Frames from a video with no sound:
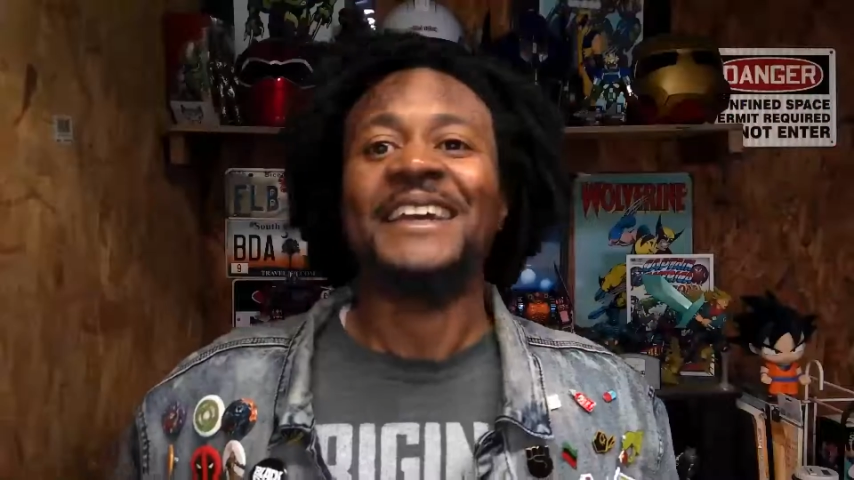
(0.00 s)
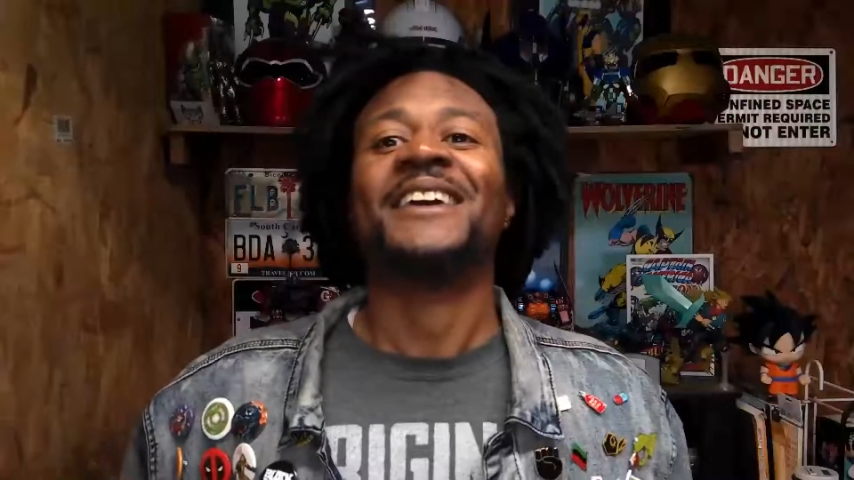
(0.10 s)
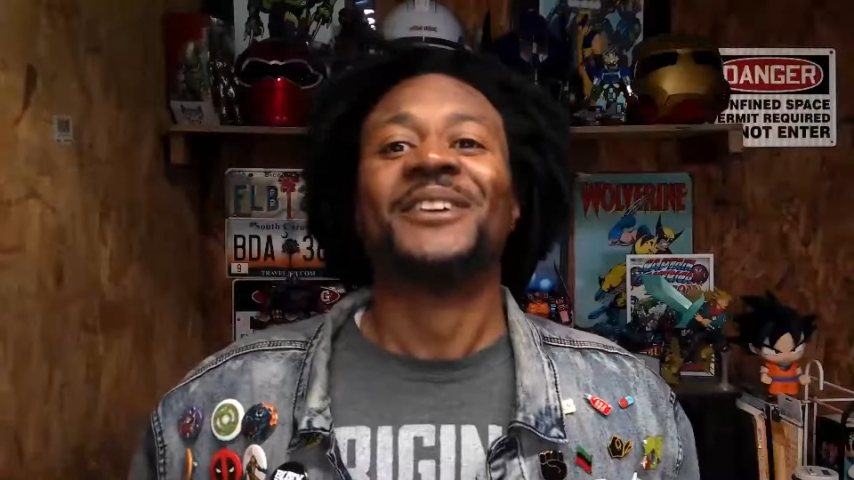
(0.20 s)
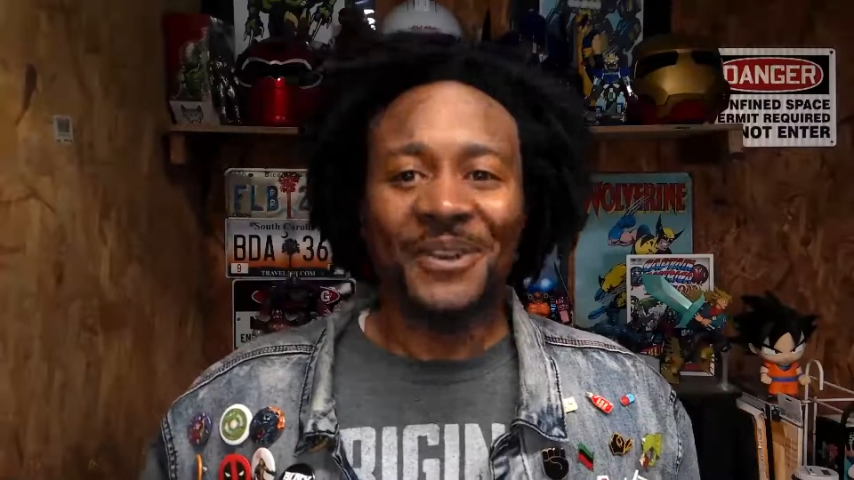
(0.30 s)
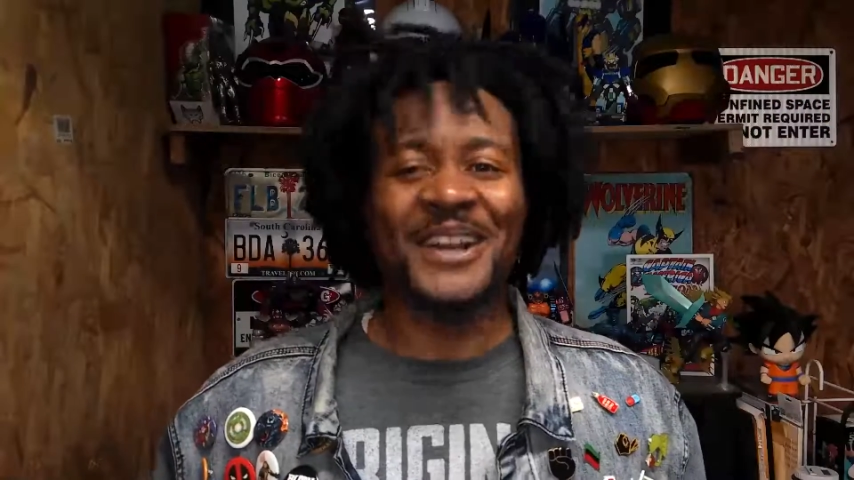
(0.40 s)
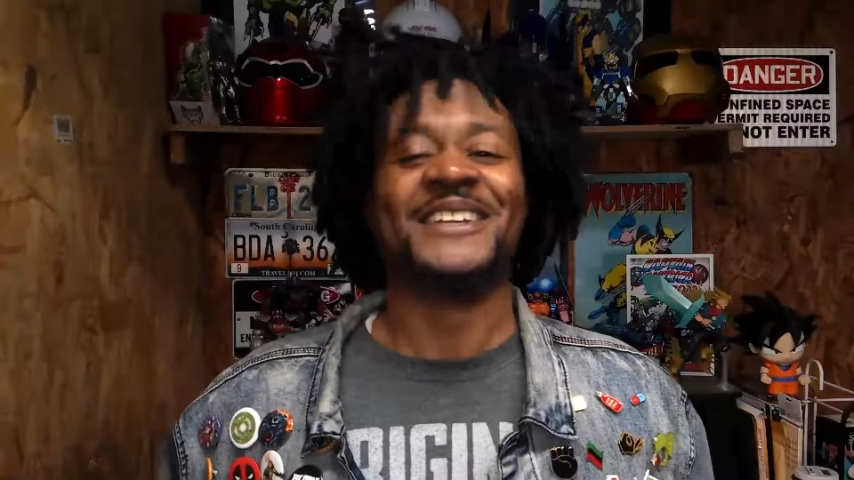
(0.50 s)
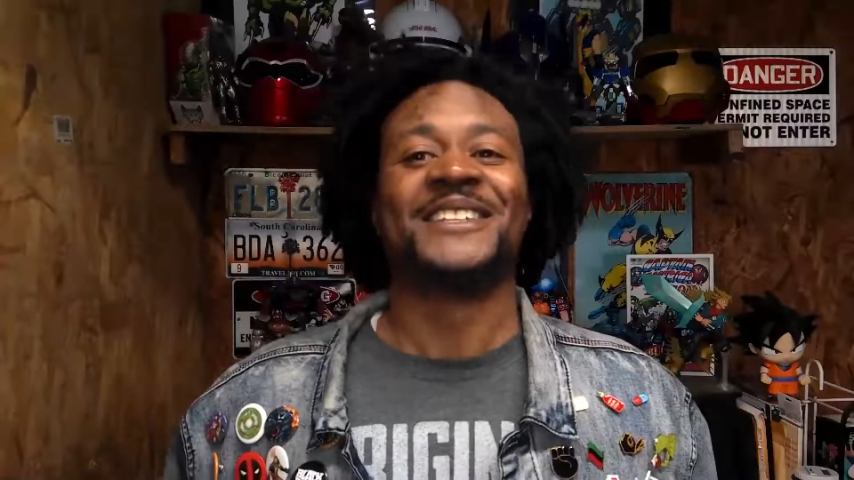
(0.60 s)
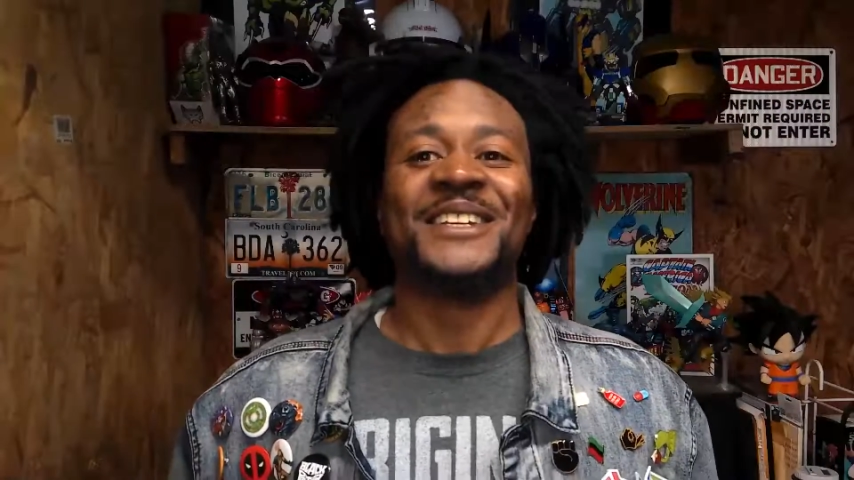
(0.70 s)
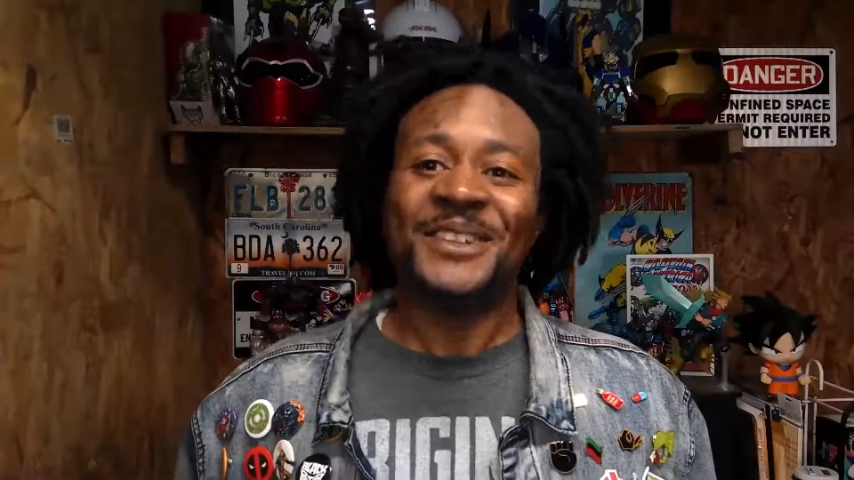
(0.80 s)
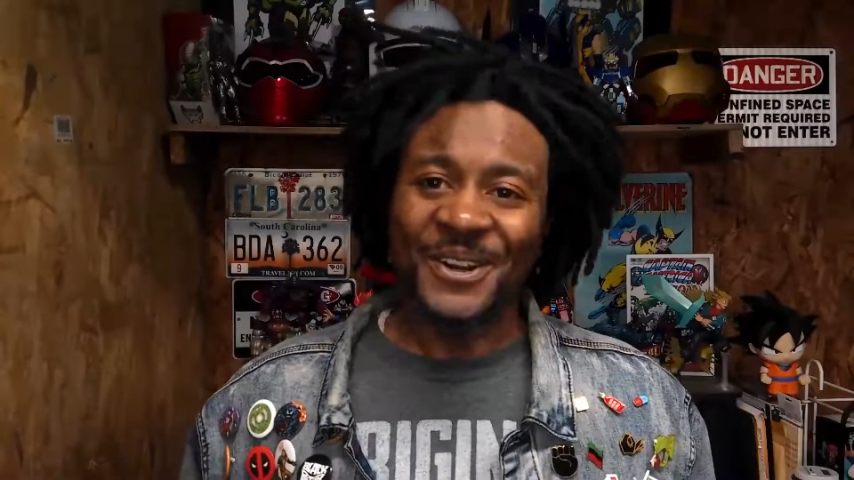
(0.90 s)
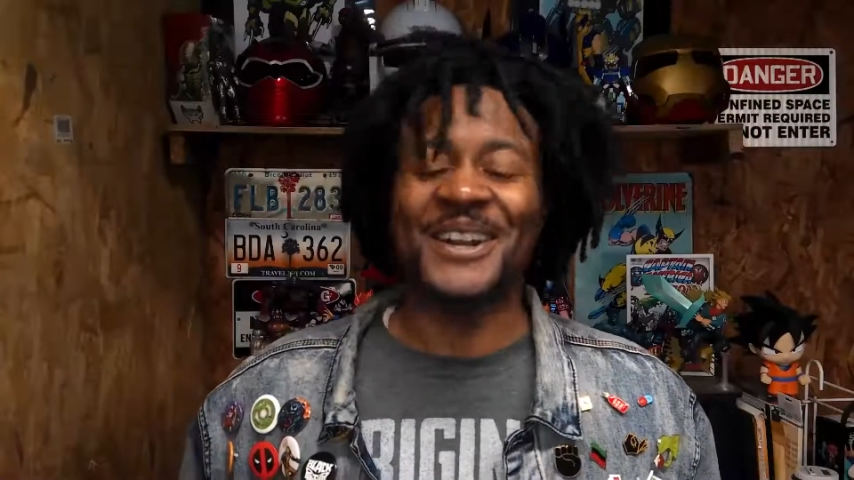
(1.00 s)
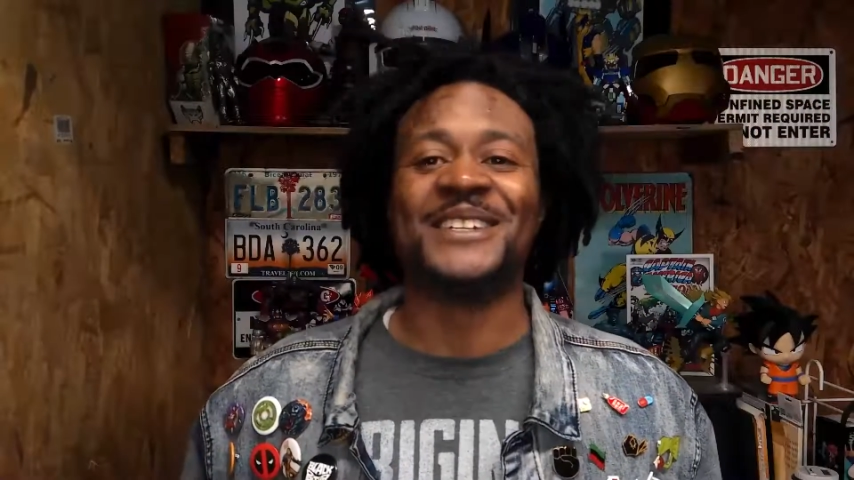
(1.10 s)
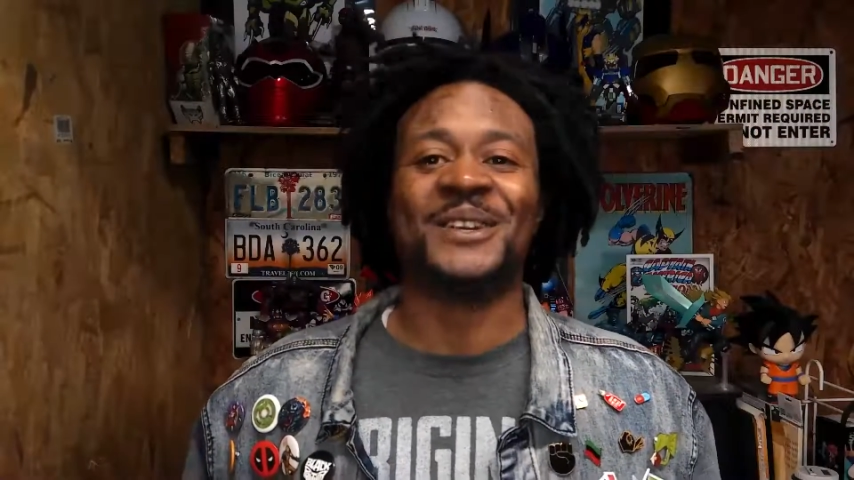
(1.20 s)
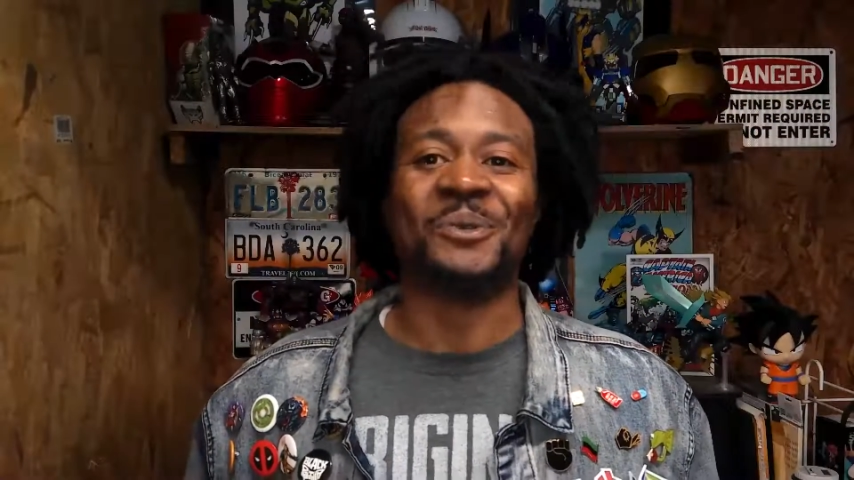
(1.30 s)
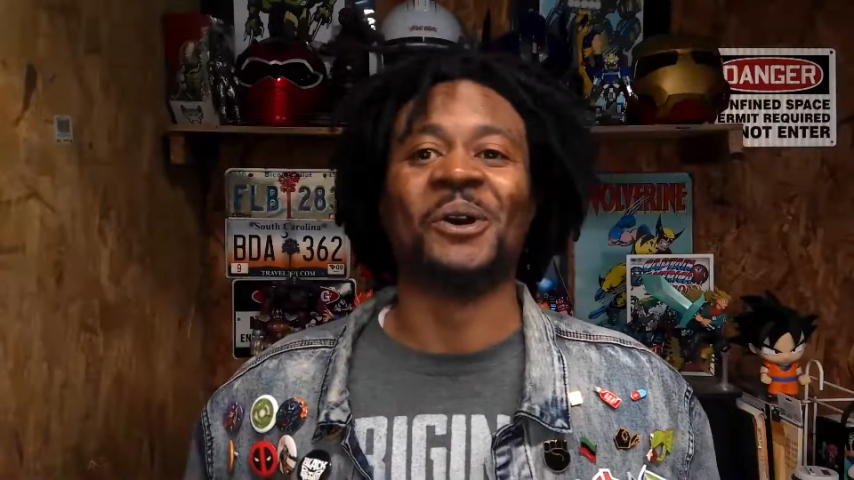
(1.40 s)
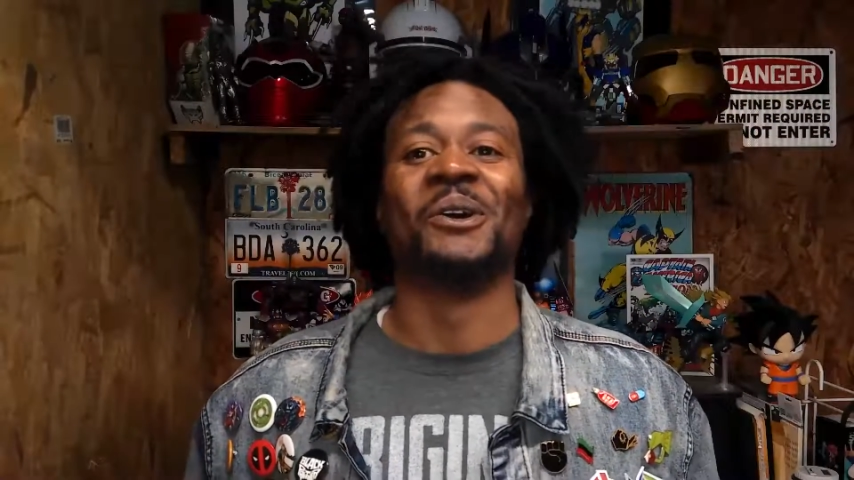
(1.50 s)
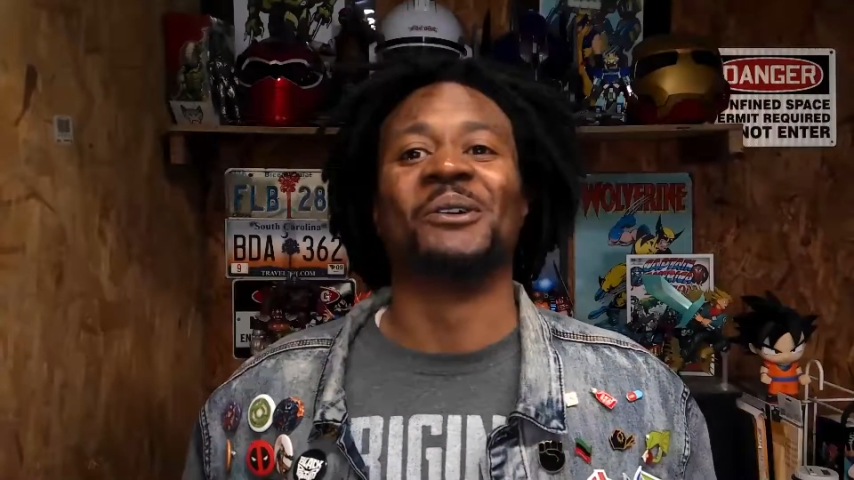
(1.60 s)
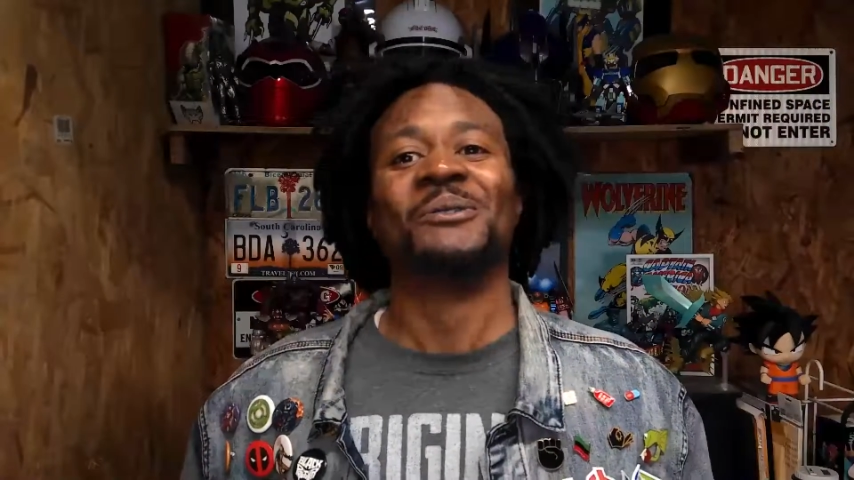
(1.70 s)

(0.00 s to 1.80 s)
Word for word: Crazy, crazy world.